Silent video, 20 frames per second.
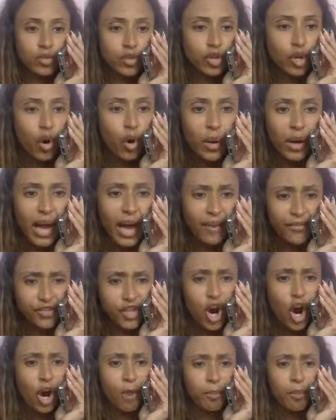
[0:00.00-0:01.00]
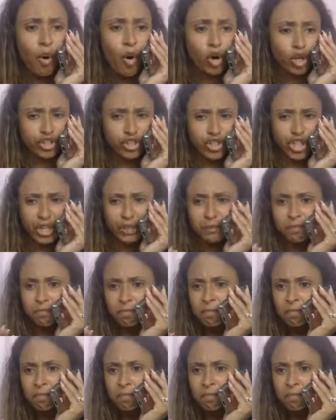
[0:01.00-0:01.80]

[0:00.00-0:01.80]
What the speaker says: Going after our portion.